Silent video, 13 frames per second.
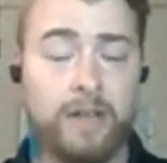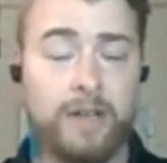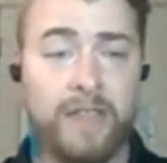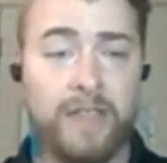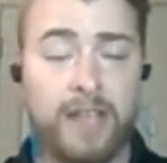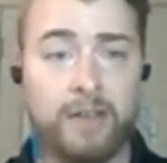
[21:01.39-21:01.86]

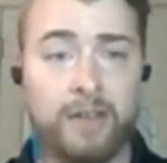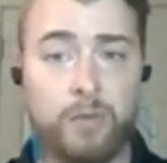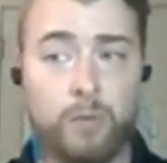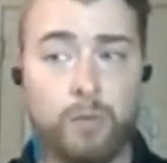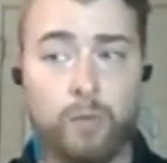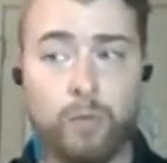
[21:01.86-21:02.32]

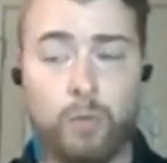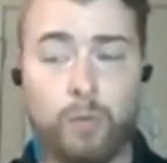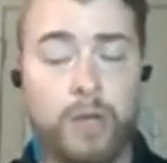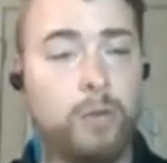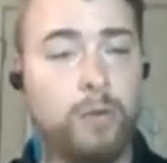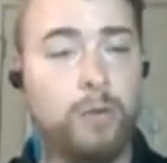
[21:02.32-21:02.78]
than
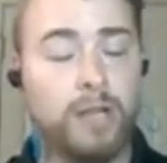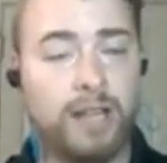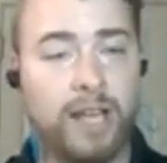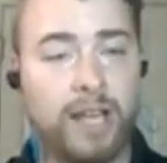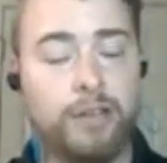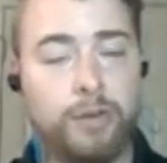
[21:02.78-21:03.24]
we would
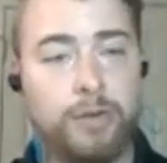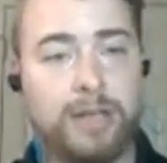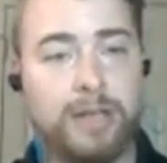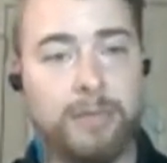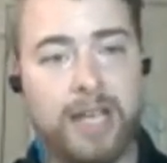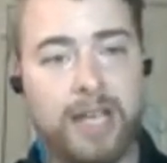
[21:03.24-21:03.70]
like to
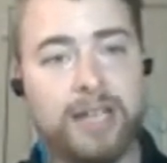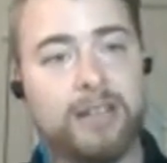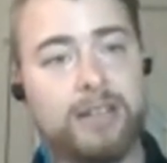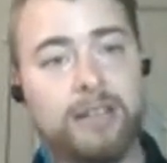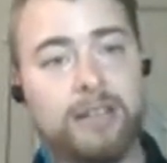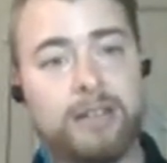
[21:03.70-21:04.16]
admit.
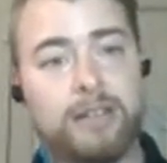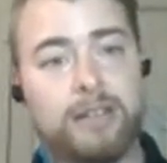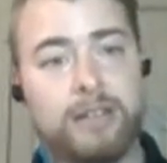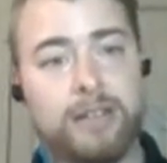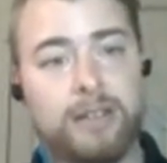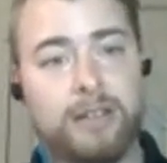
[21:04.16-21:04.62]

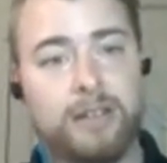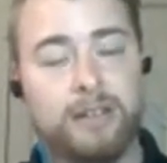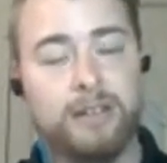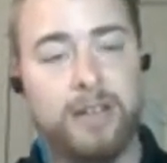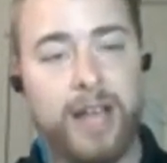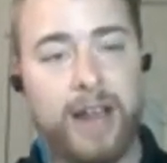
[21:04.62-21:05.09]

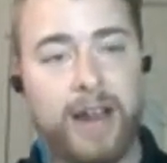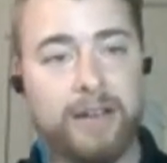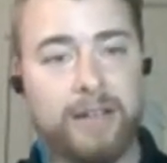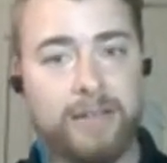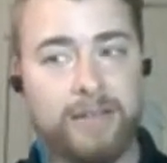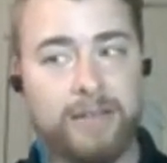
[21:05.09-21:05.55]
And